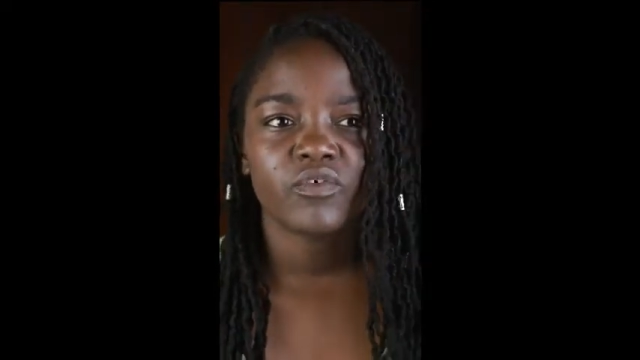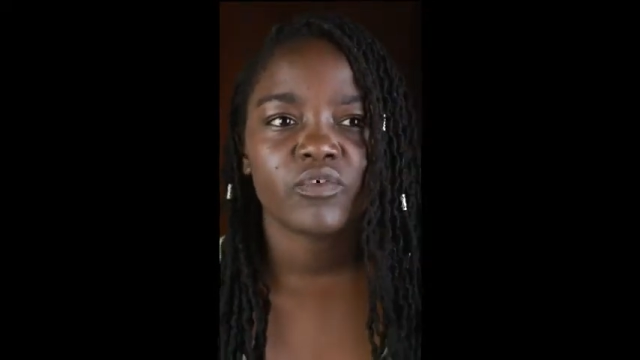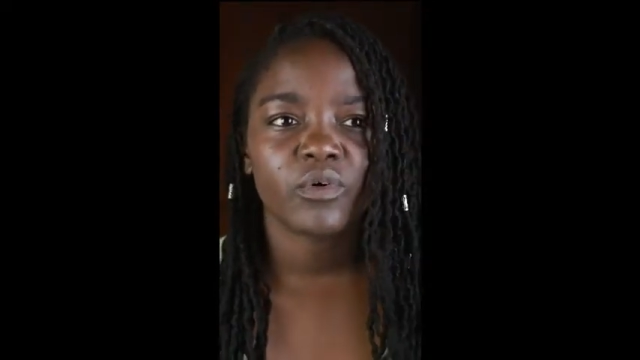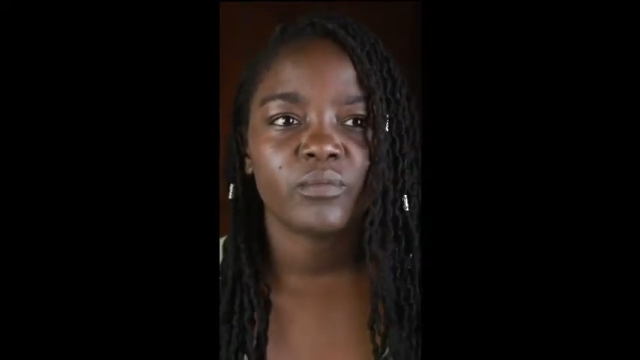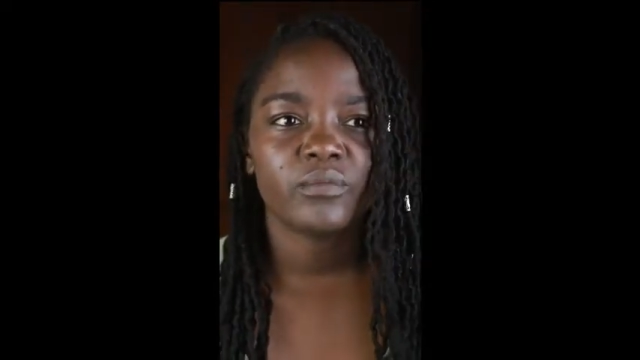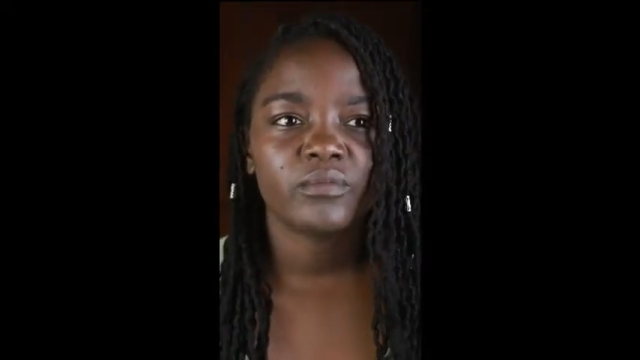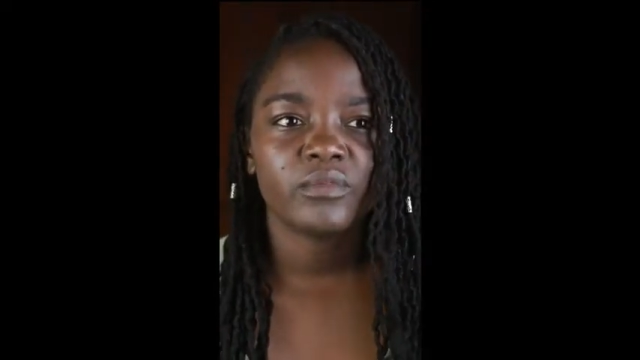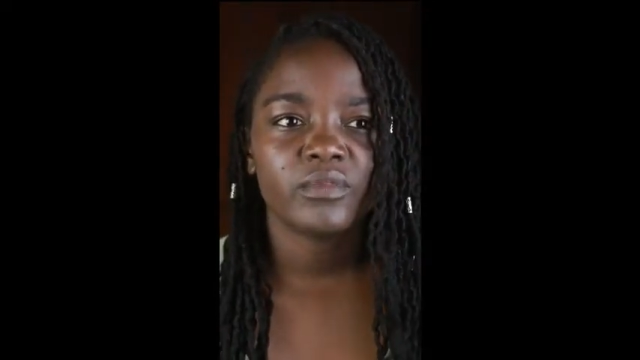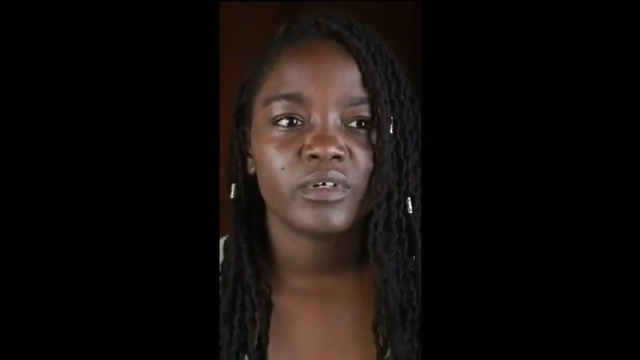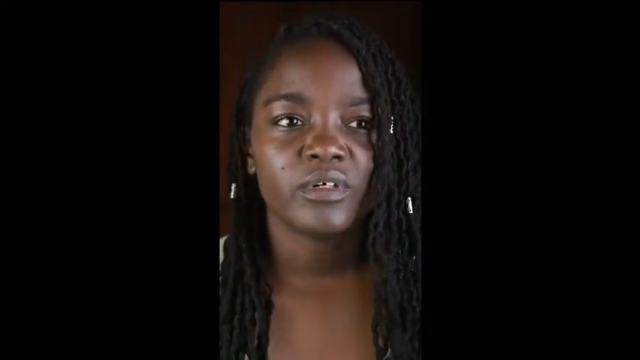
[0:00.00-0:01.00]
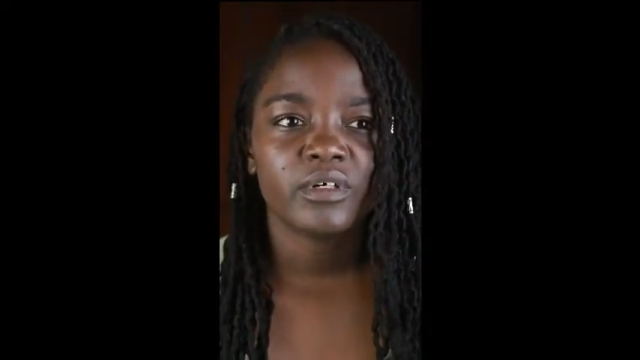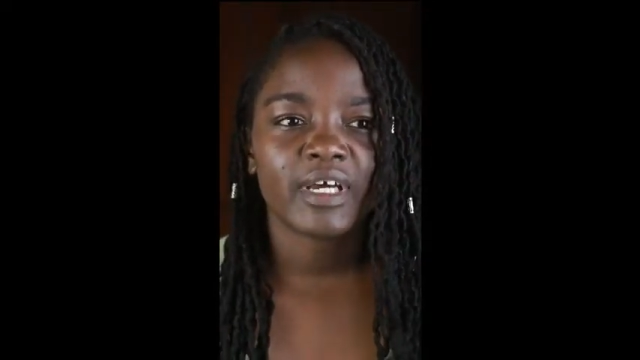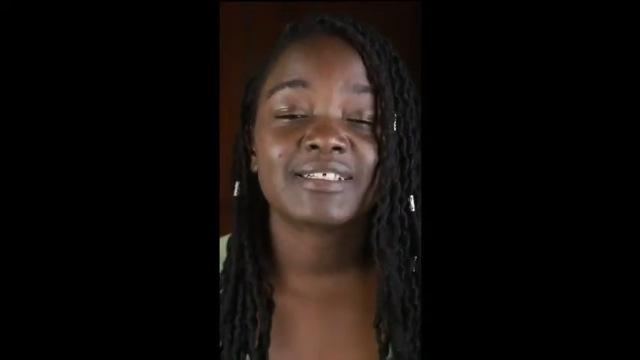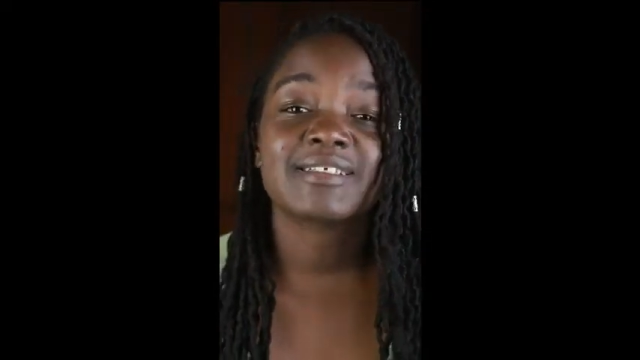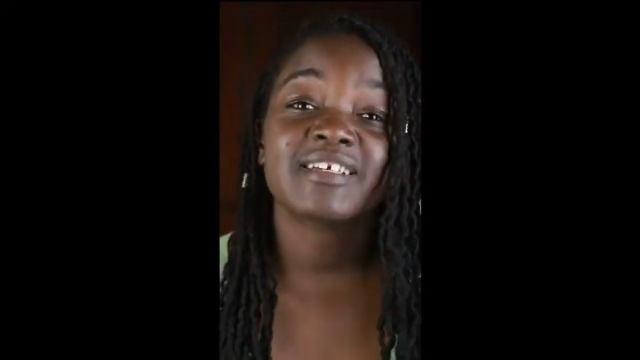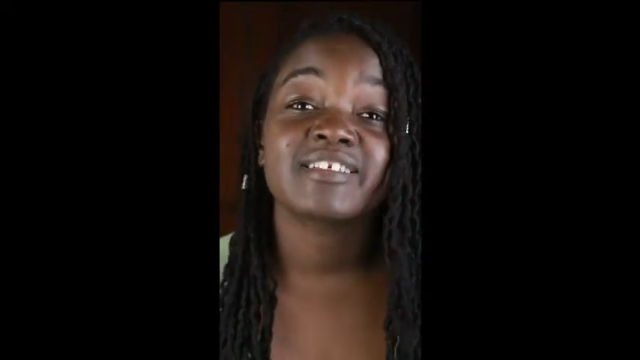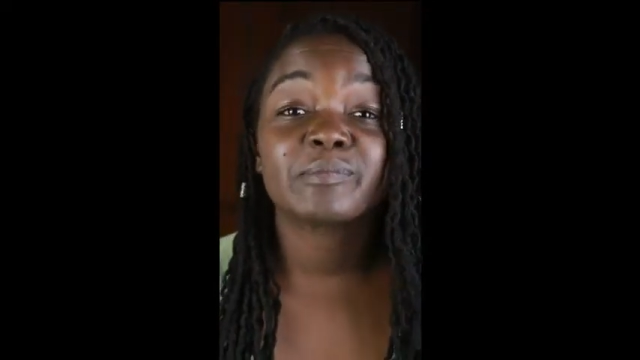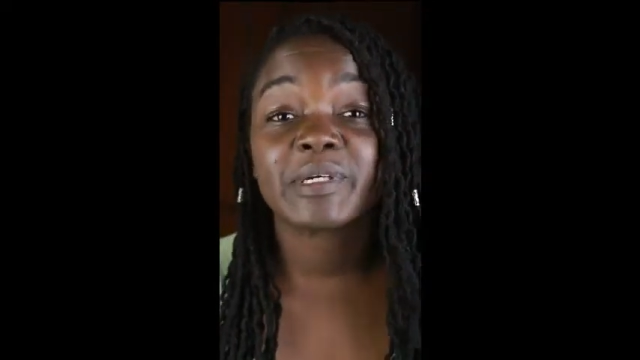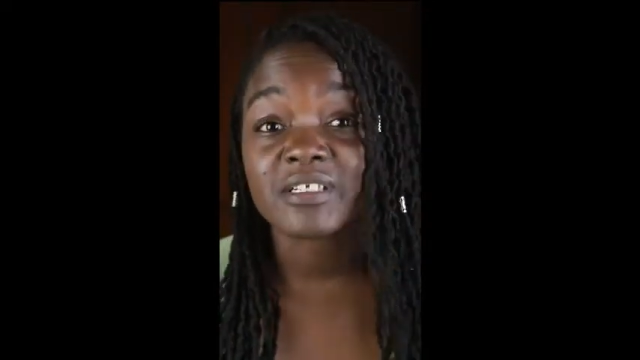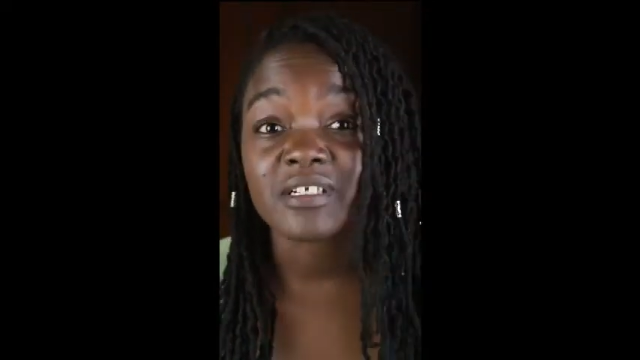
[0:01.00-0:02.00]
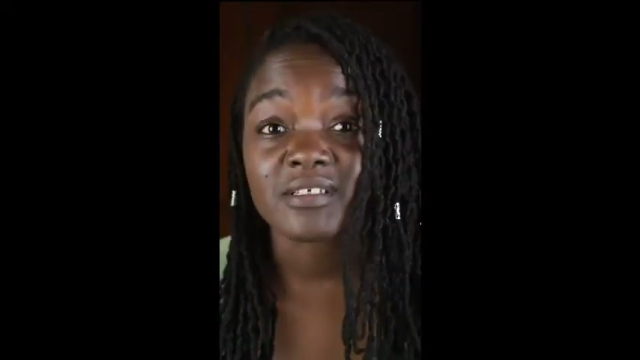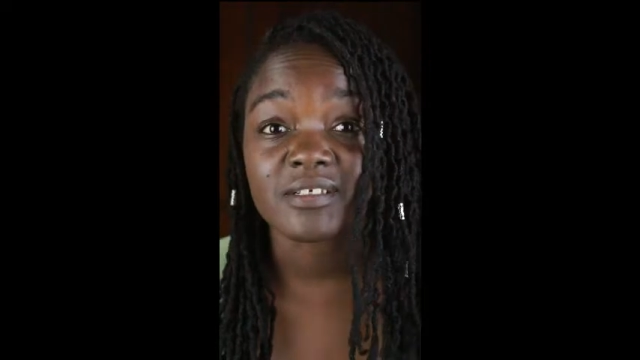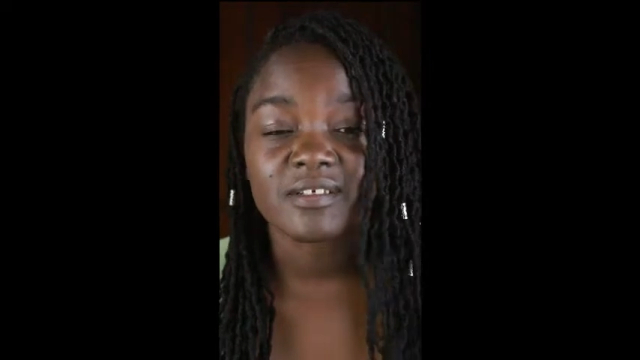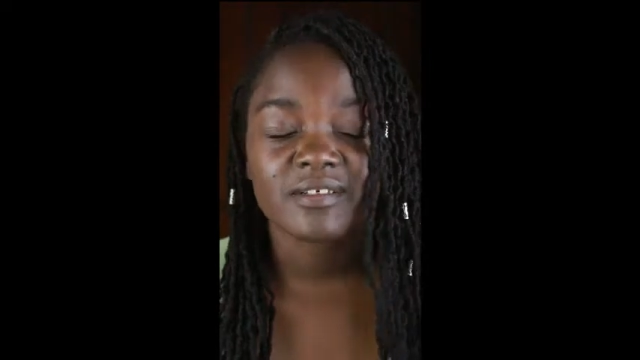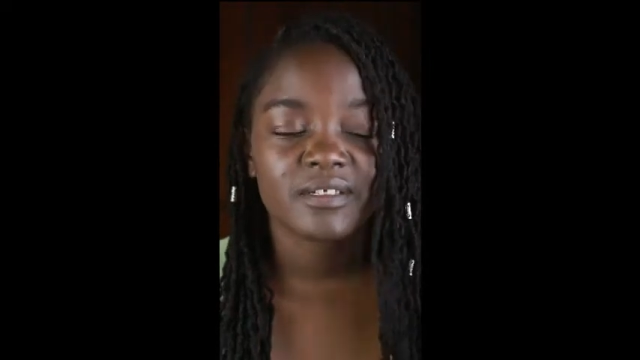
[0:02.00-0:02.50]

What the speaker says: from exercising patience.